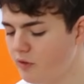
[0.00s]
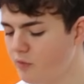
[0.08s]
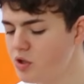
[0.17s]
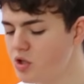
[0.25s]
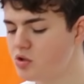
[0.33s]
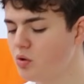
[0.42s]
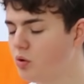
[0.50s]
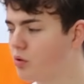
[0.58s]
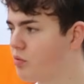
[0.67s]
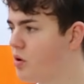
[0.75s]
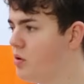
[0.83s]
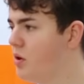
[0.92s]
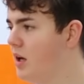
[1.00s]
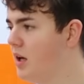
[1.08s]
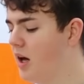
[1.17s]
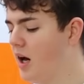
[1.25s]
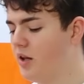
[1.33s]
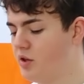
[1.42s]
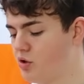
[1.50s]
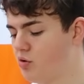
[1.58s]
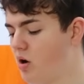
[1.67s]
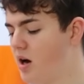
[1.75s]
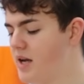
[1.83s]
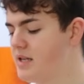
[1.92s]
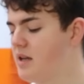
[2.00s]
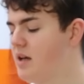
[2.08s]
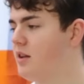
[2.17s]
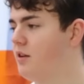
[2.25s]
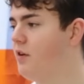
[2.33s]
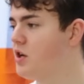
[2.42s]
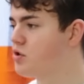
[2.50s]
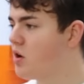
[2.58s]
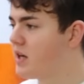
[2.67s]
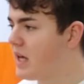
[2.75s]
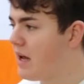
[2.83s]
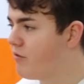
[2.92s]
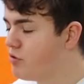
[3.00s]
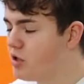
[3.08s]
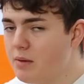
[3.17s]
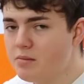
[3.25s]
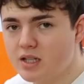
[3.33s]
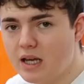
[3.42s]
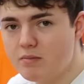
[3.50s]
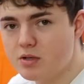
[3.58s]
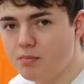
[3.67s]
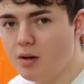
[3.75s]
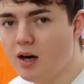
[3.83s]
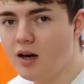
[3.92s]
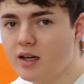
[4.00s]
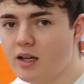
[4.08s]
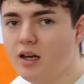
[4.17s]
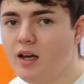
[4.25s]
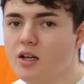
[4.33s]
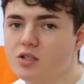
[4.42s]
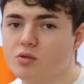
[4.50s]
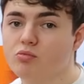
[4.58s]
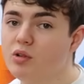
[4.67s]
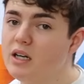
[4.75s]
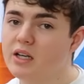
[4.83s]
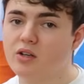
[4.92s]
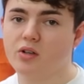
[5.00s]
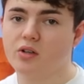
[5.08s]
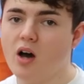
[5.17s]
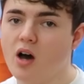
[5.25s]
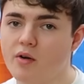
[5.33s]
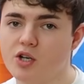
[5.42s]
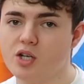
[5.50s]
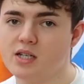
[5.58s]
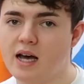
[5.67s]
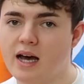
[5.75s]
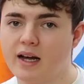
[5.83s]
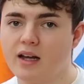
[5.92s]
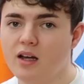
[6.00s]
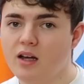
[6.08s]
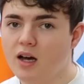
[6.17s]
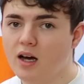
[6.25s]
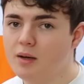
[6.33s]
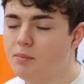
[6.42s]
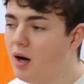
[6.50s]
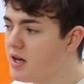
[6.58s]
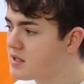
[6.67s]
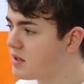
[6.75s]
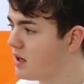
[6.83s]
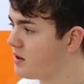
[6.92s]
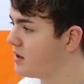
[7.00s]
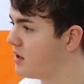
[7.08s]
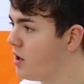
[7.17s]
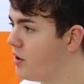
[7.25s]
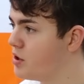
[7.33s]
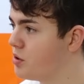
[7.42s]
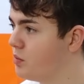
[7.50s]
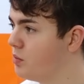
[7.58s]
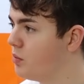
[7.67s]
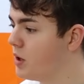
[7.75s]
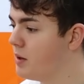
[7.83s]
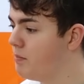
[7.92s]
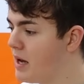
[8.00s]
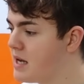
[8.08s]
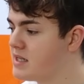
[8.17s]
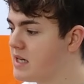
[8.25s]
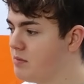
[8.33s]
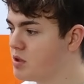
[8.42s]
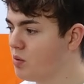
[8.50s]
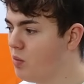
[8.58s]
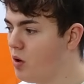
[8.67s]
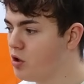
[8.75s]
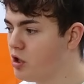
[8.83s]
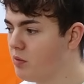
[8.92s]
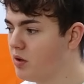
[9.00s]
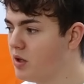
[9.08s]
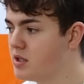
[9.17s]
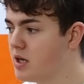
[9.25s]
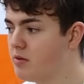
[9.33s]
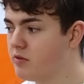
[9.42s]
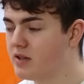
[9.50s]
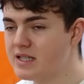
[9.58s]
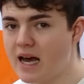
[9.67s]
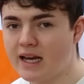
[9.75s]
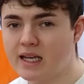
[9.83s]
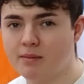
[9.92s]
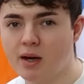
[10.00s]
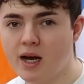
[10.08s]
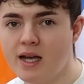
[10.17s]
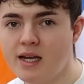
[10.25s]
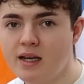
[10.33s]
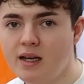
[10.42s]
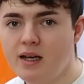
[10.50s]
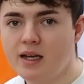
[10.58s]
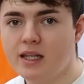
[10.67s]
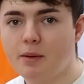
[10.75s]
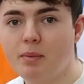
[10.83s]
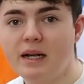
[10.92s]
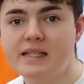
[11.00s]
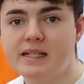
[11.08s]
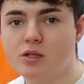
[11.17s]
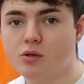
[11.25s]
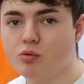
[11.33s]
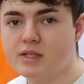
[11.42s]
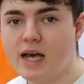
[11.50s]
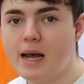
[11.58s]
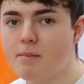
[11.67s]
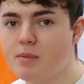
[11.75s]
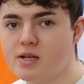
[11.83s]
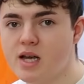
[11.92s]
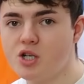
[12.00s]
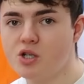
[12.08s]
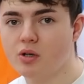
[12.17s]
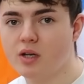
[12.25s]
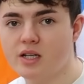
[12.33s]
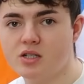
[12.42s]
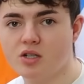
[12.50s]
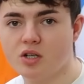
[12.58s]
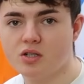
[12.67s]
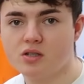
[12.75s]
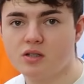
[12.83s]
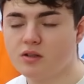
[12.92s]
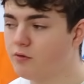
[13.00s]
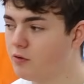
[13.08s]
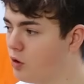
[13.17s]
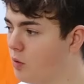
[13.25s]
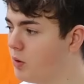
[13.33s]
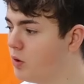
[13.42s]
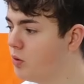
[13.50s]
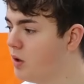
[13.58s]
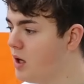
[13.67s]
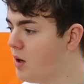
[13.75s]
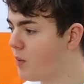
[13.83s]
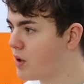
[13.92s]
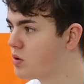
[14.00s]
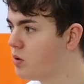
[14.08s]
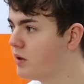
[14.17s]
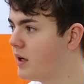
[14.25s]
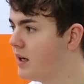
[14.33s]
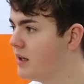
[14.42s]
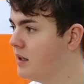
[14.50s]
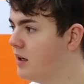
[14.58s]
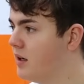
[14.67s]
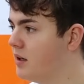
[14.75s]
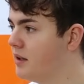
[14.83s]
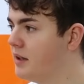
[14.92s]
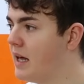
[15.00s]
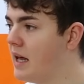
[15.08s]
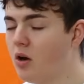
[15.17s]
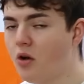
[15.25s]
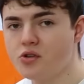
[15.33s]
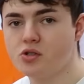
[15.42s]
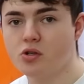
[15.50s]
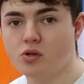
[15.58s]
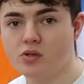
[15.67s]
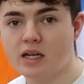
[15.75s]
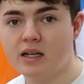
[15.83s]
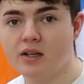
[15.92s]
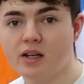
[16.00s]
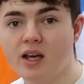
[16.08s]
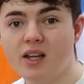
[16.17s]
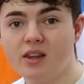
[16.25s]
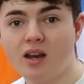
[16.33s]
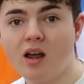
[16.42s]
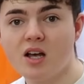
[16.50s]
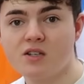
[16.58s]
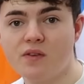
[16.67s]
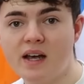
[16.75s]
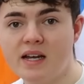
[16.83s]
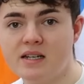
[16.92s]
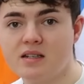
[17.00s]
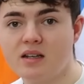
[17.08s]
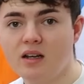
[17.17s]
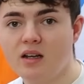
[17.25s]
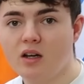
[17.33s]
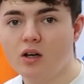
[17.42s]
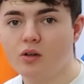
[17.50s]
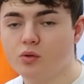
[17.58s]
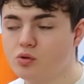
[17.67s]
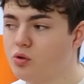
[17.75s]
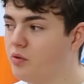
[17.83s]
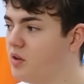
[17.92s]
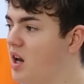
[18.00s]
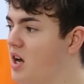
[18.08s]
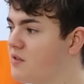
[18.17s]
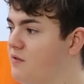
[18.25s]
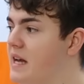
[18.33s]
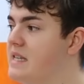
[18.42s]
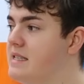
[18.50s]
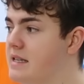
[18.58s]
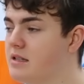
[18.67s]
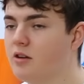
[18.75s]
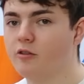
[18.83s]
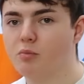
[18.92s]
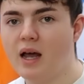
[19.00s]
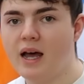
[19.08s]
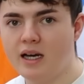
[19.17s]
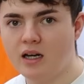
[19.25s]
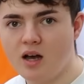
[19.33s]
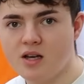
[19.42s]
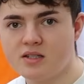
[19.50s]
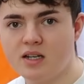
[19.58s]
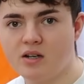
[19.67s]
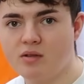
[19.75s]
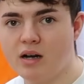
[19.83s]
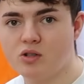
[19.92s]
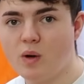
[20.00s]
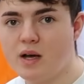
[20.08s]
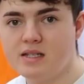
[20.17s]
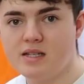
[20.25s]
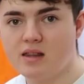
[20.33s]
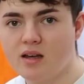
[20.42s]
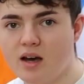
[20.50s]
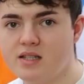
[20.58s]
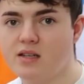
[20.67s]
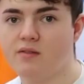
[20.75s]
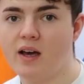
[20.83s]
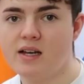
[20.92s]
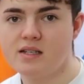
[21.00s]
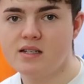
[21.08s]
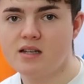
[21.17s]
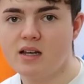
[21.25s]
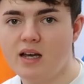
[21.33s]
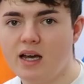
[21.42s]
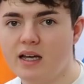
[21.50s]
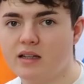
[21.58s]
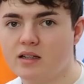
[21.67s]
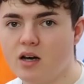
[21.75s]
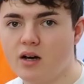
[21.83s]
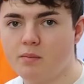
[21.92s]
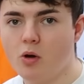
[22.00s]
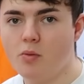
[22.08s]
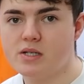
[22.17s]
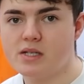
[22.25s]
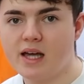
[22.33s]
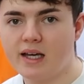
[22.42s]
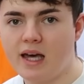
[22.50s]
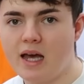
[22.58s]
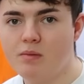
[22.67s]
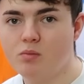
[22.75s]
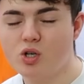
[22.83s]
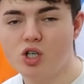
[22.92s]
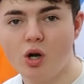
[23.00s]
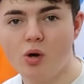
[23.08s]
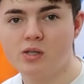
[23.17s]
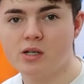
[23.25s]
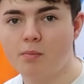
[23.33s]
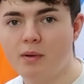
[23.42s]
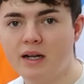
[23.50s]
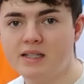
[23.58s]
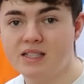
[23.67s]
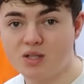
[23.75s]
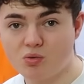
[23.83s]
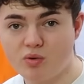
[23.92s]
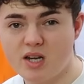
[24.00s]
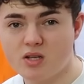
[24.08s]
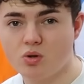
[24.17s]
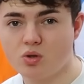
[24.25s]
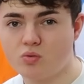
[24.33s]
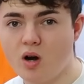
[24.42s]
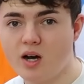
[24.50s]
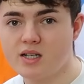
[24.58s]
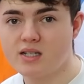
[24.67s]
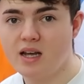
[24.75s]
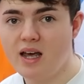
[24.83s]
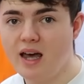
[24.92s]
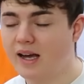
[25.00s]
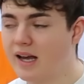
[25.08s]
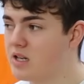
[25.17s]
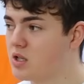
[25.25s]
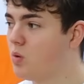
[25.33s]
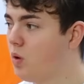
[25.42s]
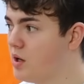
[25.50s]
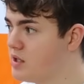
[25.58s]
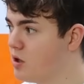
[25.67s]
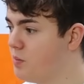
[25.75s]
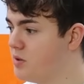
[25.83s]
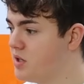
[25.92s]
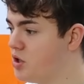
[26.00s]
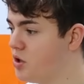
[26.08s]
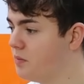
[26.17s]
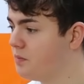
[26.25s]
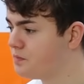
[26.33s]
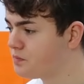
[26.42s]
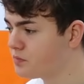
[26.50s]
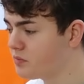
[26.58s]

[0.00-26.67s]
If we just talk through the tries, first try came from Jameson Gibson-Park. It's a really good Irish attack. Personally, I think the Irish are one of the best teams to watch in terms of attacking play. Their ability to retain possession is just phenomenal. We saw that in their loss to New Zealand. The last phase, or sort of the last phases of play, lasted around 20, 30 phases in the dying moments of that game, which shows their ability to resource rucks against quality opposition.